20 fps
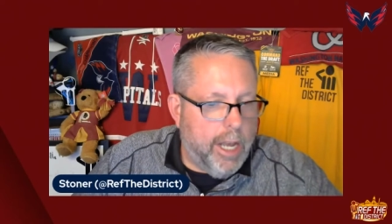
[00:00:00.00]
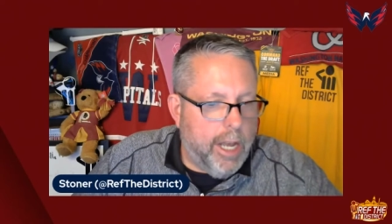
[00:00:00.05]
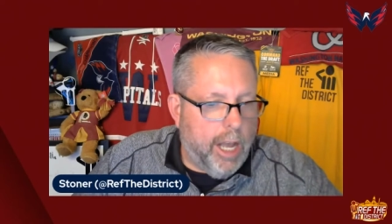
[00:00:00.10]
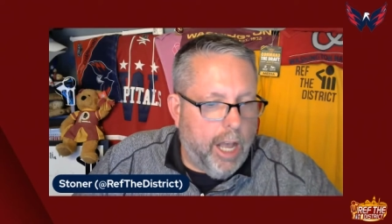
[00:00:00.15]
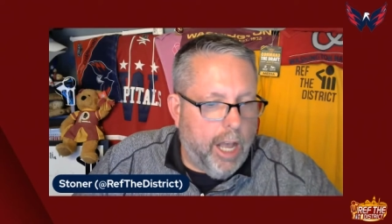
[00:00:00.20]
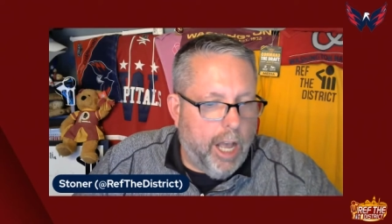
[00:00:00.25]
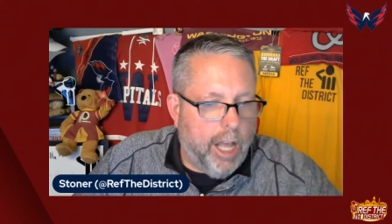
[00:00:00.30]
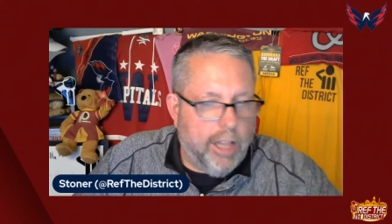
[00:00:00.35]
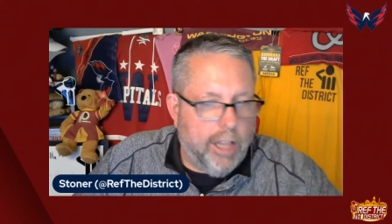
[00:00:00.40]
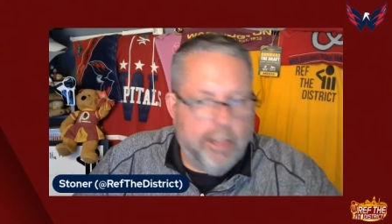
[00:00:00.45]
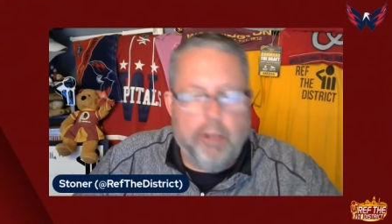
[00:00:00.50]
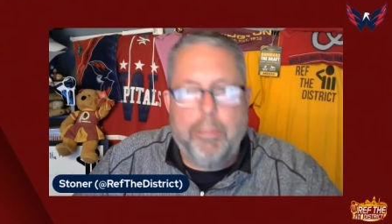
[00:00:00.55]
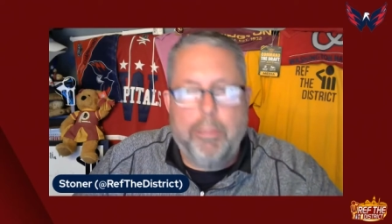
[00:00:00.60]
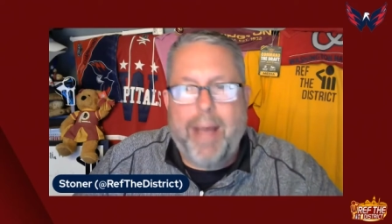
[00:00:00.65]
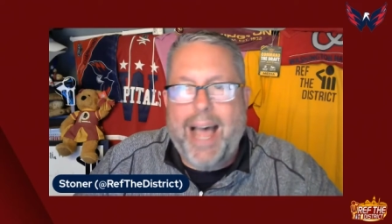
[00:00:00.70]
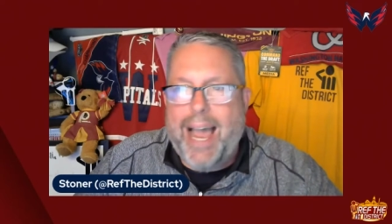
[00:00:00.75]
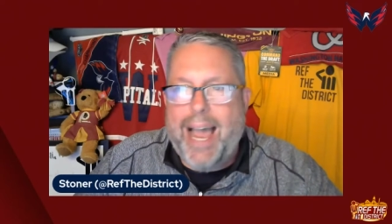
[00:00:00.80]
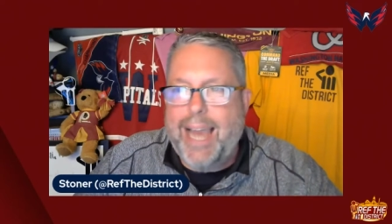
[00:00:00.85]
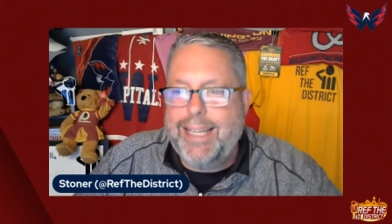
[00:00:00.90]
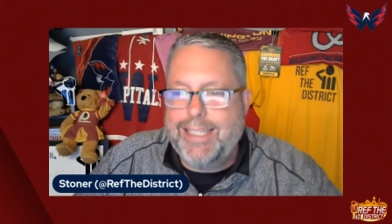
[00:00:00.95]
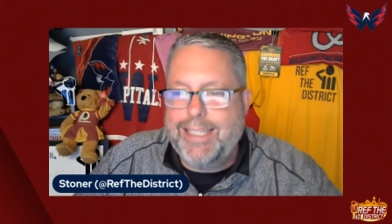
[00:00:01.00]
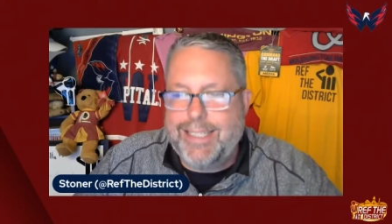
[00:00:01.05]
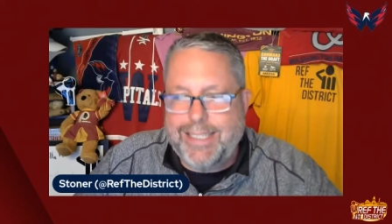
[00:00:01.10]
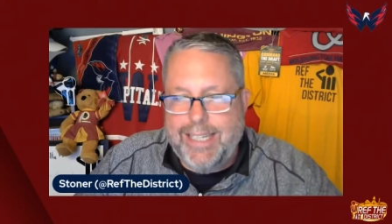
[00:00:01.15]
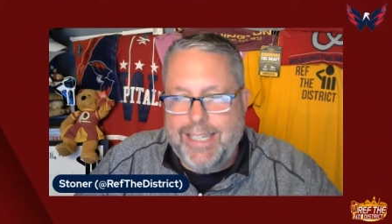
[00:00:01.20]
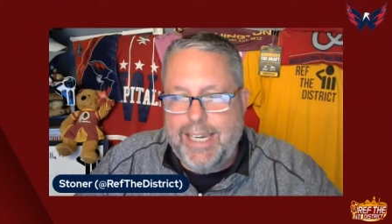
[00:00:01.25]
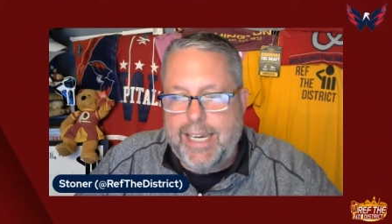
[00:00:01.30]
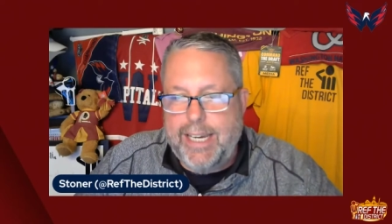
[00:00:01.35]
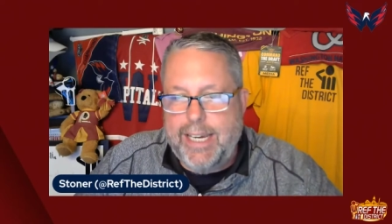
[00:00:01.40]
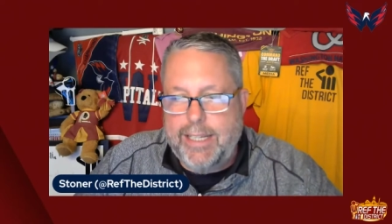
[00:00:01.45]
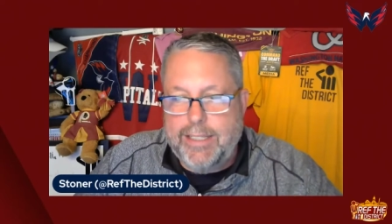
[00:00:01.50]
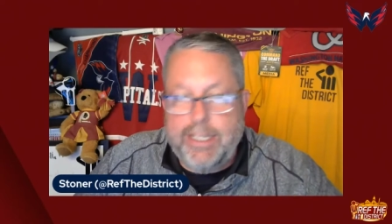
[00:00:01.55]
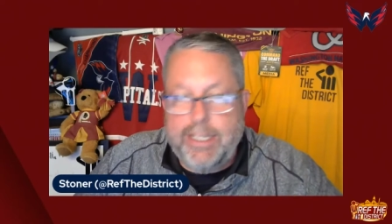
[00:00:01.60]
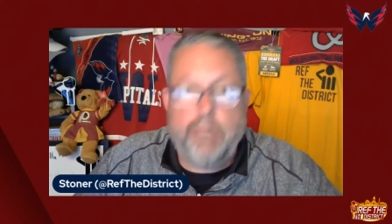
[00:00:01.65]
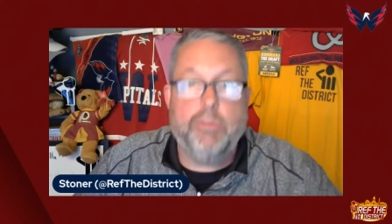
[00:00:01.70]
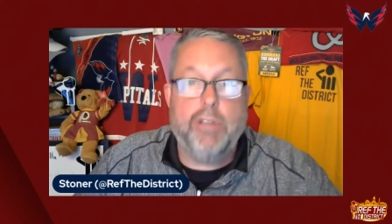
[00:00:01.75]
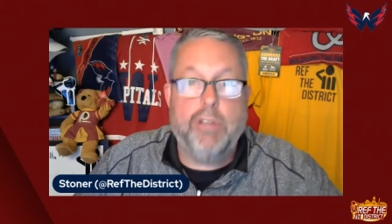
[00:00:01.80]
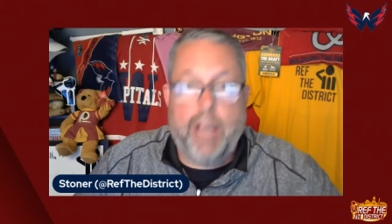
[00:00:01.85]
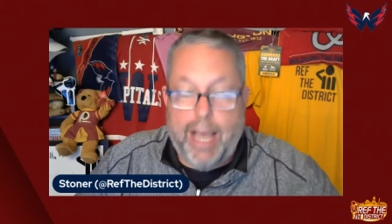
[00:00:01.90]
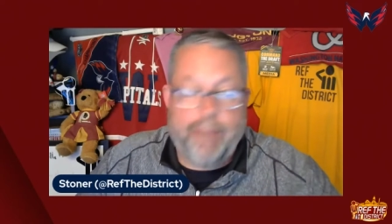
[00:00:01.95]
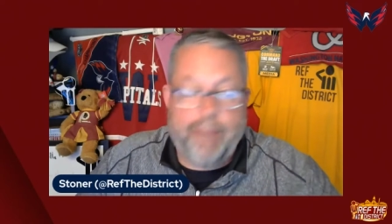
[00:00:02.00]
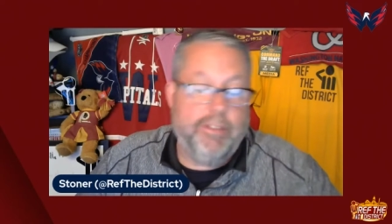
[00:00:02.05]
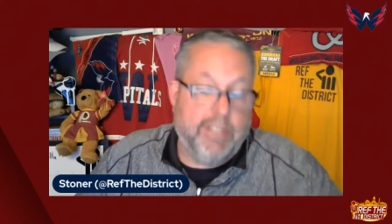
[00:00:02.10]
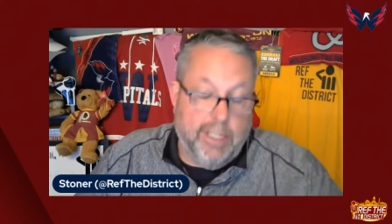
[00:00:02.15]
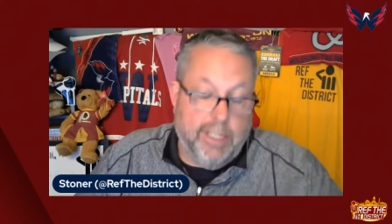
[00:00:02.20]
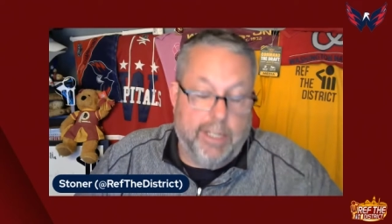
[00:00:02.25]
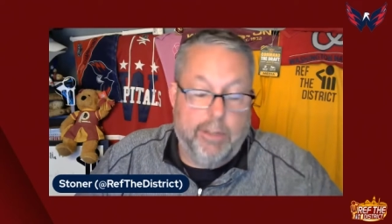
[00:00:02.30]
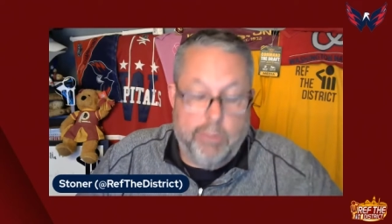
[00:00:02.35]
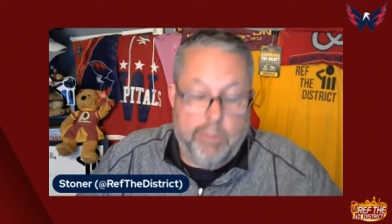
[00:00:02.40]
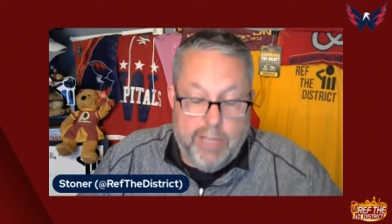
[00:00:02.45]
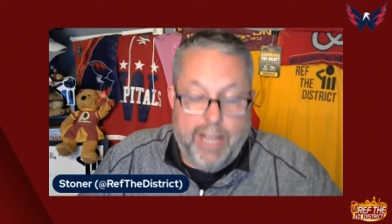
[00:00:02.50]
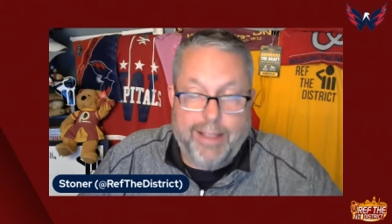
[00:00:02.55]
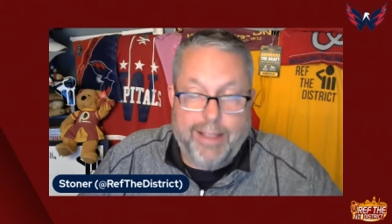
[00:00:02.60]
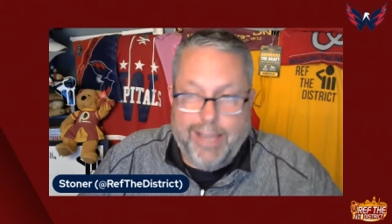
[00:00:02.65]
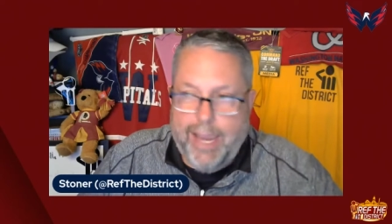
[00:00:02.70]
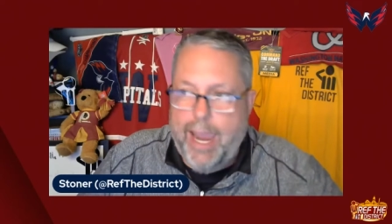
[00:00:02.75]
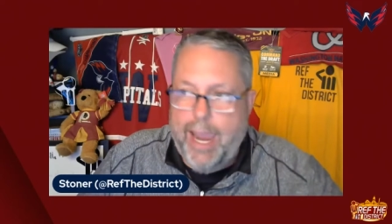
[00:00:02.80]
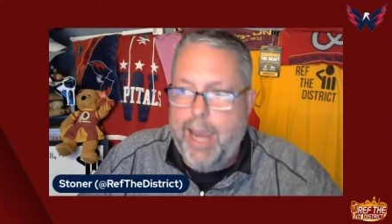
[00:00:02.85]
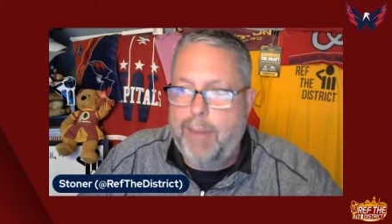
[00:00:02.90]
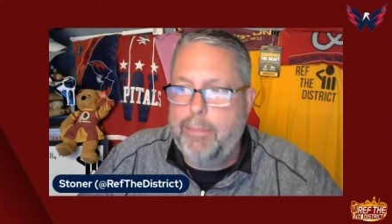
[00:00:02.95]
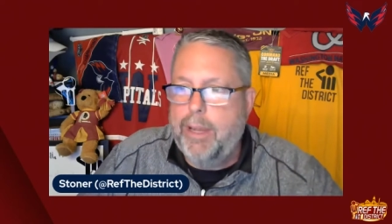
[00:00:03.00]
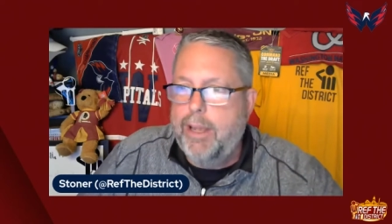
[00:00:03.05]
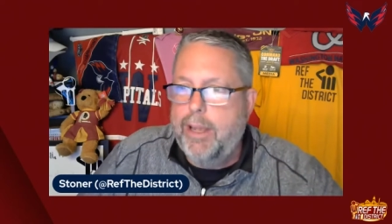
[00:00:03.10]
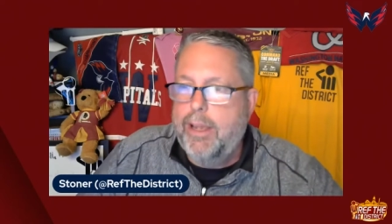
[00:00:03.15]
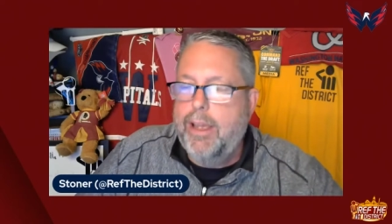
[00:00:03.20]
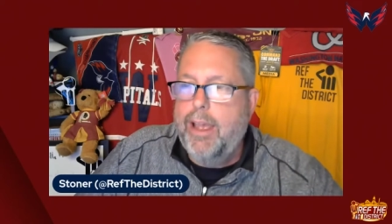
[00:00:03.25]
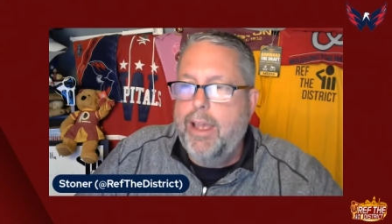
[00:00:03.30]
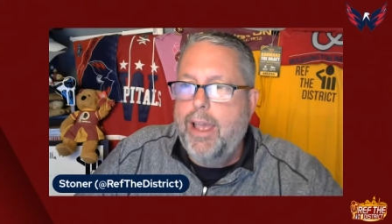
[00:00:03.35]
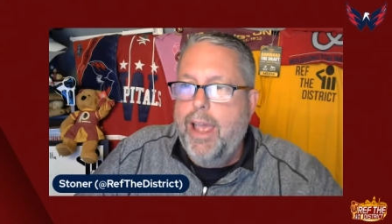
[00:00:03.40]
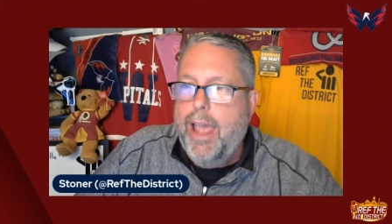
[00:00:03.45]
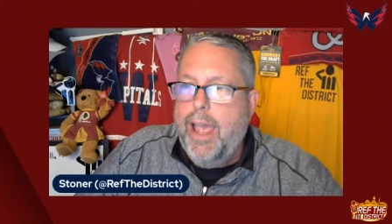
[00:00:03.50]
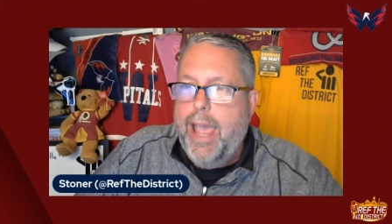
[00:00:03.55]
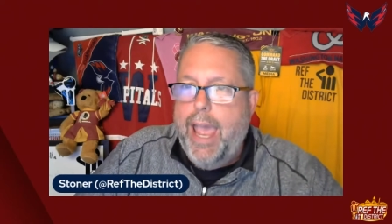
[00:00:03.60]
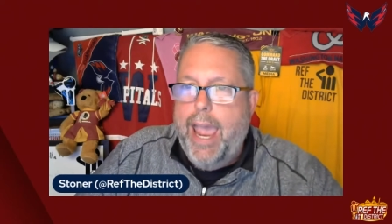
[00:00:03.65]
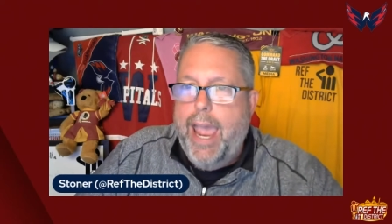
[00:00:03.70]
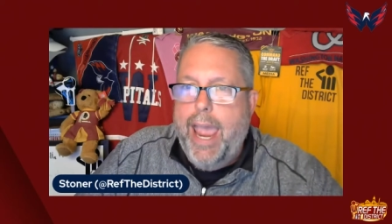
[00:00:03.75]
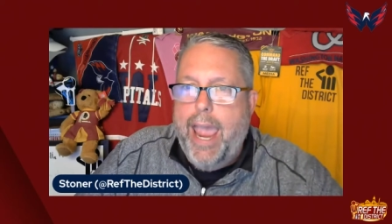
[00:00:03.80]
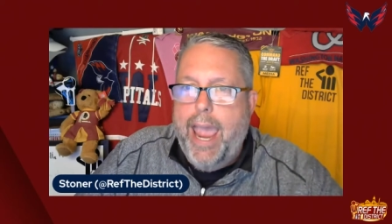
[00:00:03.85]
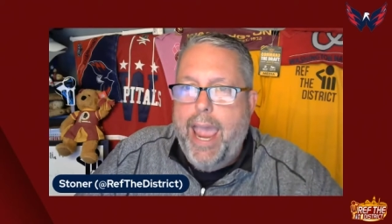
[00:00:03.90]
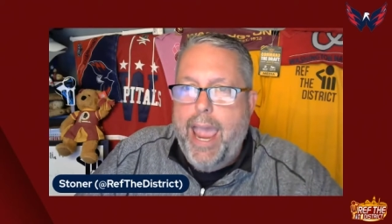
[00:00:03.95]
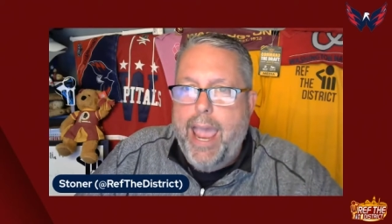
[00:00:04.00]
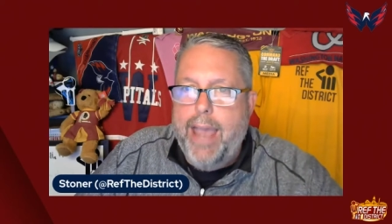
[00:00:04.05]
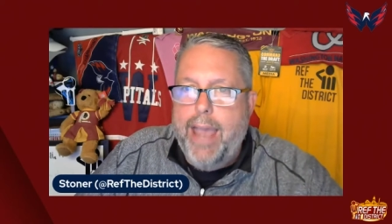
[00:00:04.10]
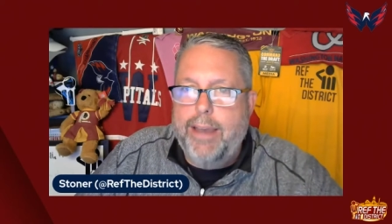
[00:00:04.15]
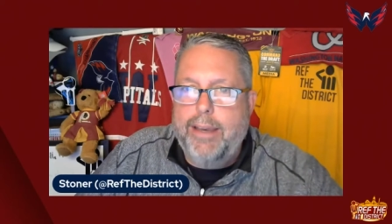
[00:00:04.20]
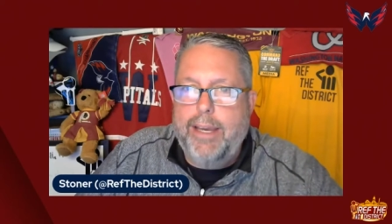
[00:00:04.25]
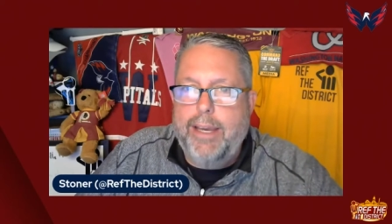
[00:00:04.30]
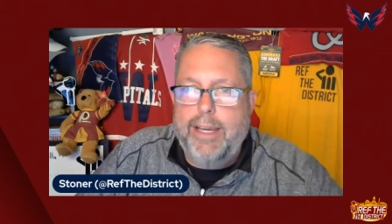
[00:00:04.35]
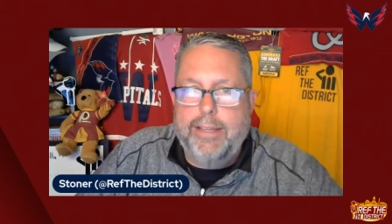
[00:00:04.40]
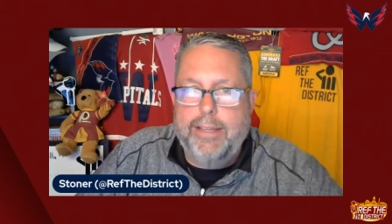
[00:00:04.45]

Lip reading: A little behind the scenes. He was at the game. And he